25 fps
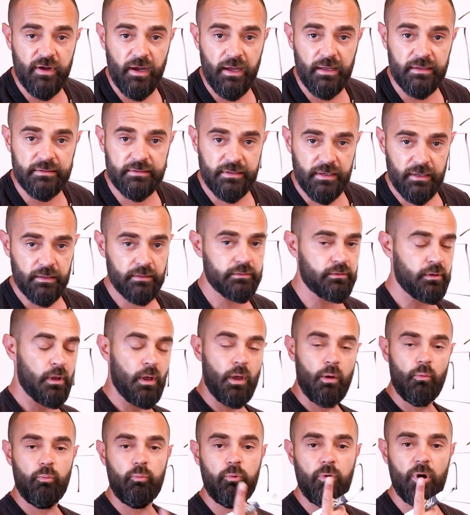of contact,
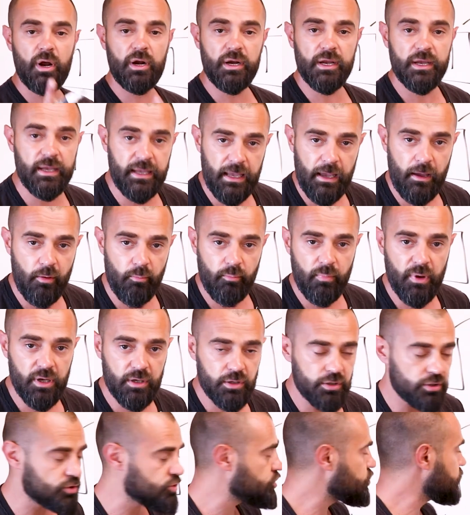one account
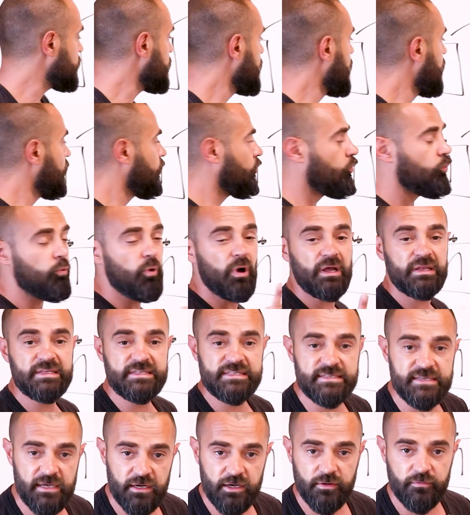manager,
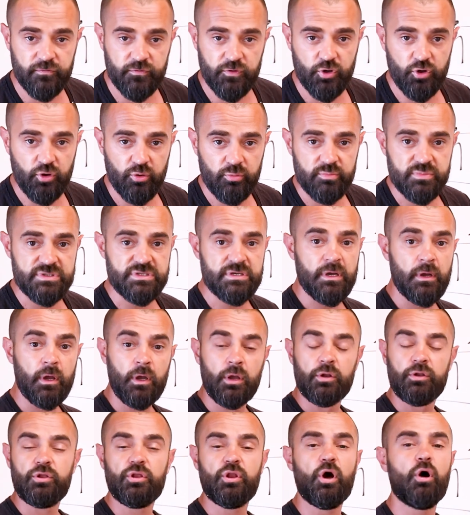one set of terms,
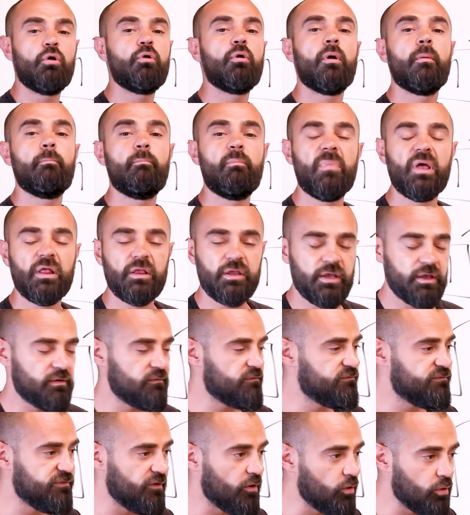no a
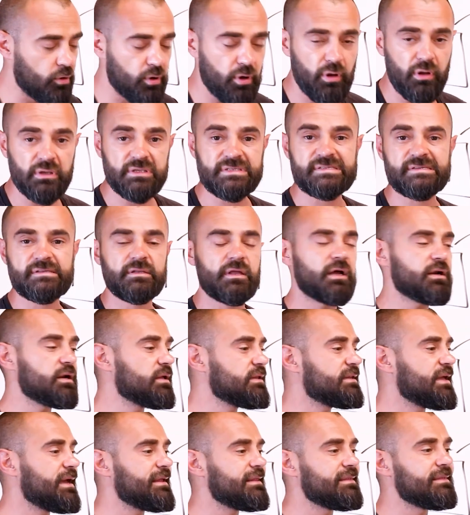million phone calls,
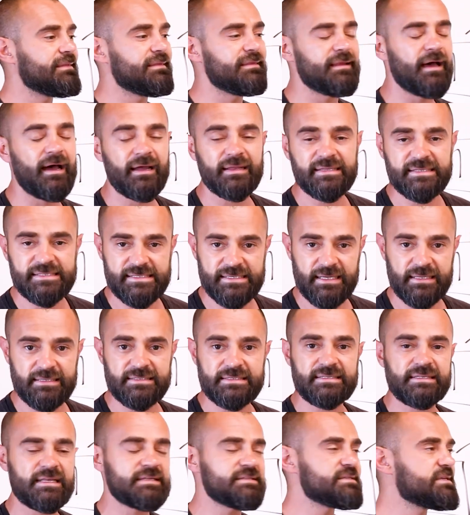none of that
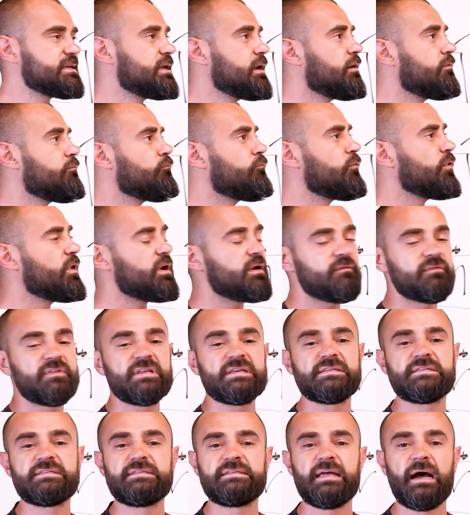nonsense. Let's get rid
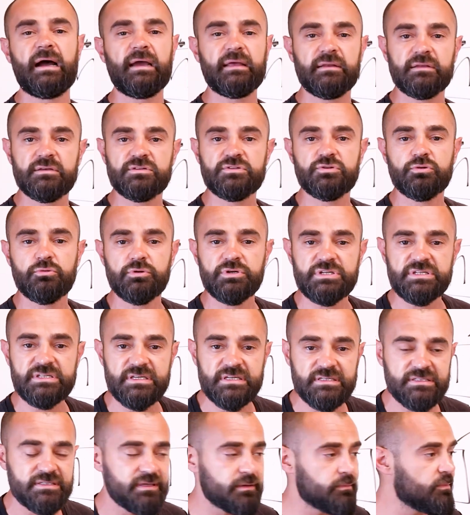of this dinosaur
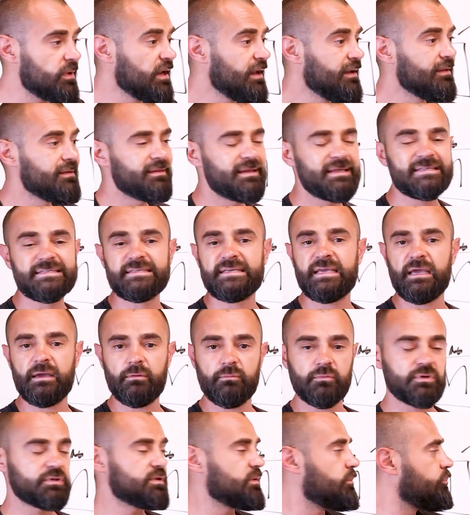system. Let's
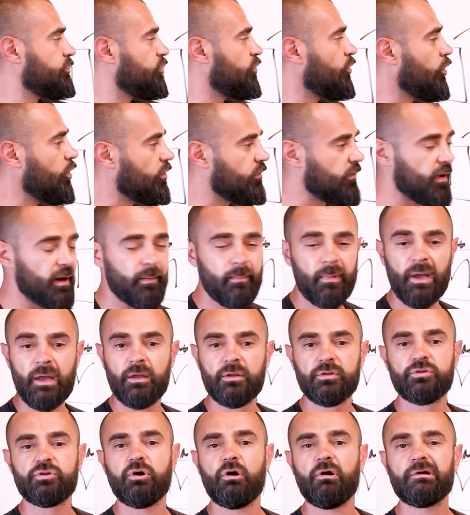get with the program.
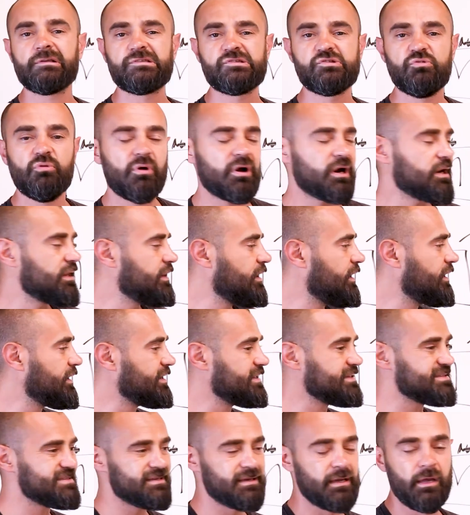Talk to our
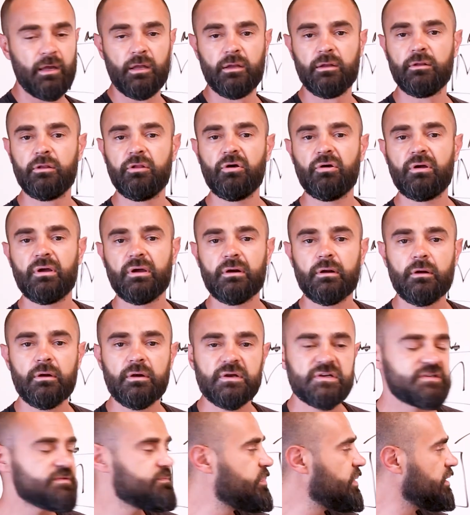clients, look at
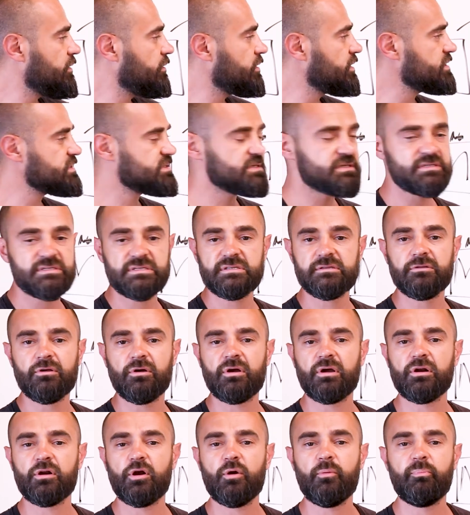our experiences,
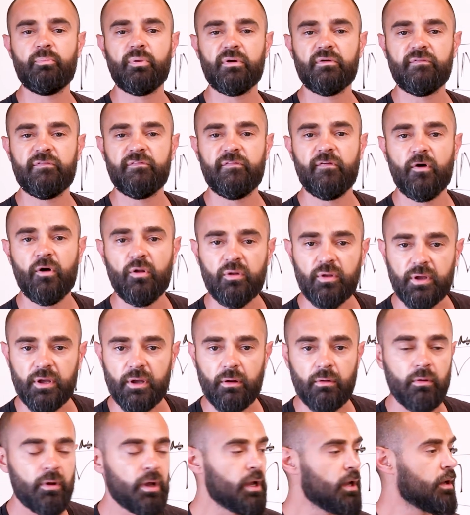look at our
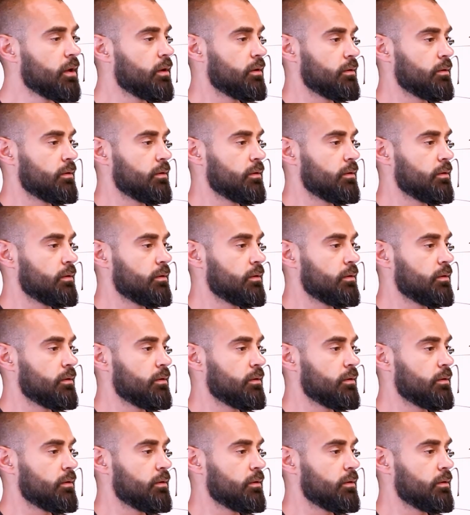portfolio,